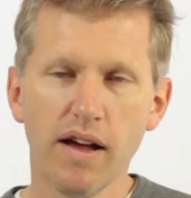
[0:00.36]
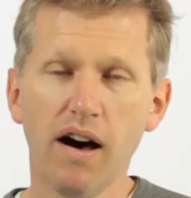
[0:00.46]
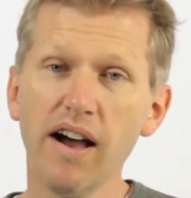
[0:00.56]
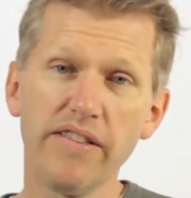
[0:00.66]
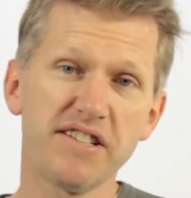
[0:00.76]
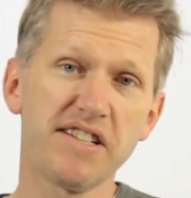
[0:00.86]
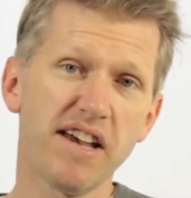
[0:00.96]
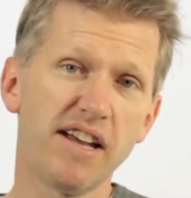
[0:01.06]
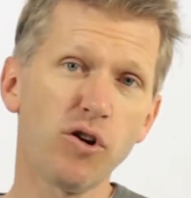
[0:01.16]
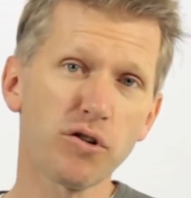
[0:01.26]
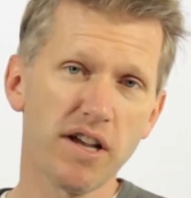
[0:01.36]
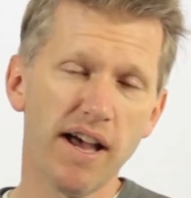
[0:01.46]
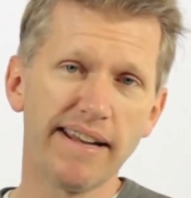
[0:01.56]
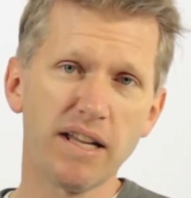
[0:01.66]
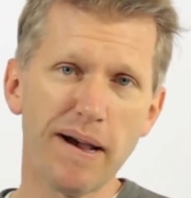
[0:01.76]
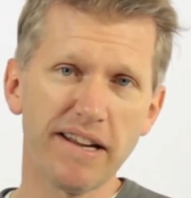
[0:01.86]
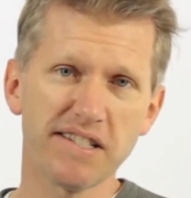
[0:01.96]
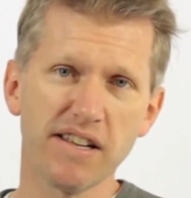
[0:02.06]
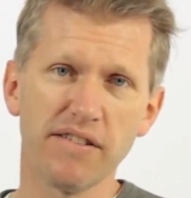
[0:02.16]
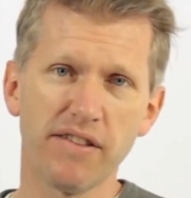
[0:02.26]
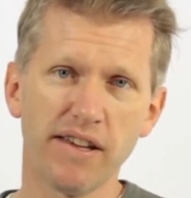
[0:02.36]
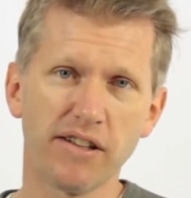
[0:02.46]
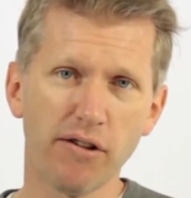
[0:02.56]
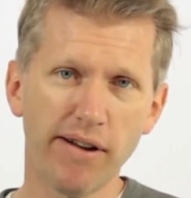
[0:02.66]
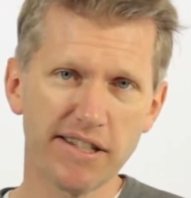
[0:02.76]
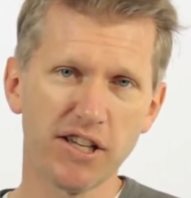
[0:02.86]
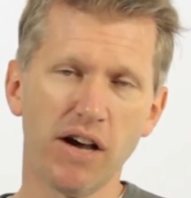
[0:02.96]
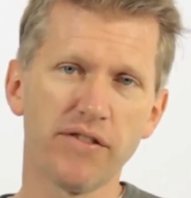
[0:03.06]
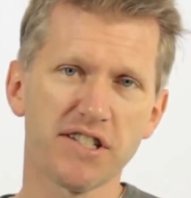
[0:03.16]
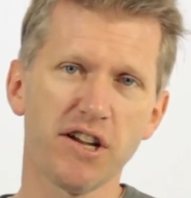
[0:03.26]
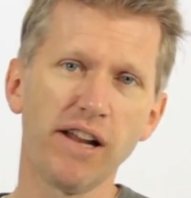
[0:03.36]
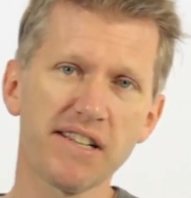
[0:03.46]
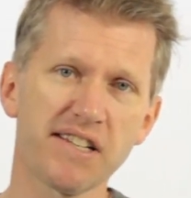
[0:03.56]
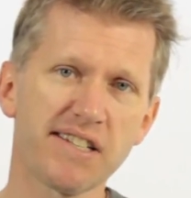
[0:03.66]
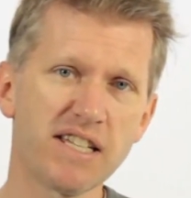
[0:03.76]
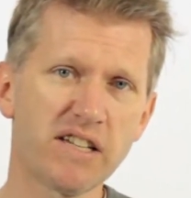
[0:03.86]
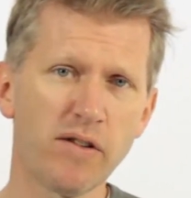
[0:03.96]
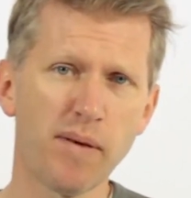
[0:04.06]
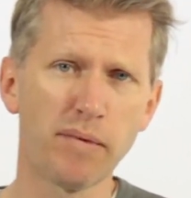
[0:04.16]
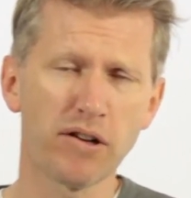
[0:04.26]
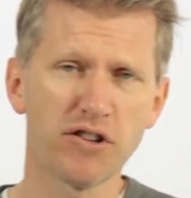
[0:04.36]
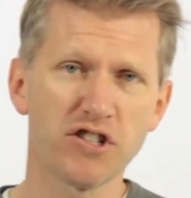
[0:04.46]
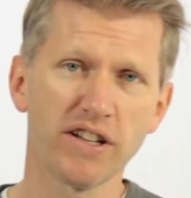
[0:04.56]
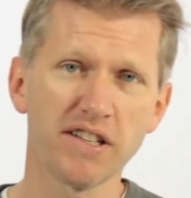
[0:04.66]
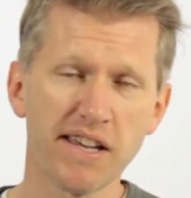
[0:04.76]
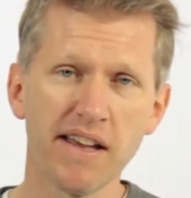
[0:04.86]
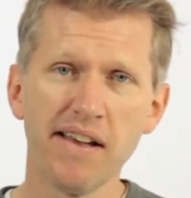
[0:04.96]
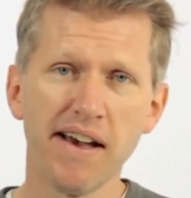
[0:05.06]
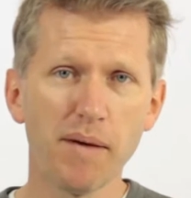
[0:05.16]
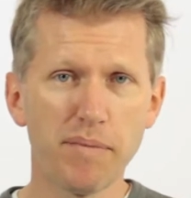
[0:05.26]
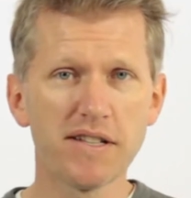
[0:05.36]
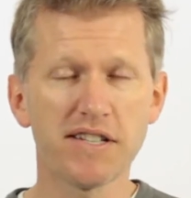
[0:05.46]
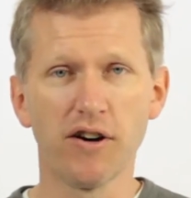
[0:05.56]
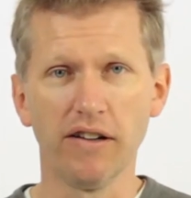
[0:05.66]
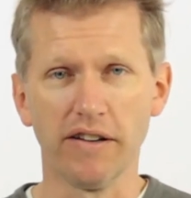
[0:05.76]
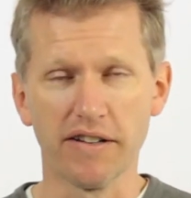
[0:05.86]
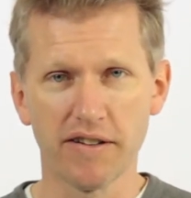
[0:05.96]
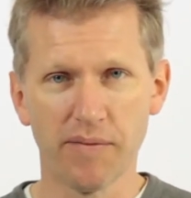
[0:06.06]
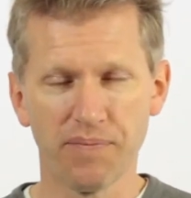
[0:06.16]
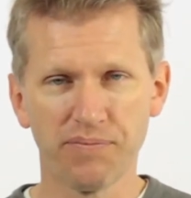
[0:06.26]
Hi, this is Dr. Andy Bannister, the Director of the Solas Centre for Public Christianity up in Scotland.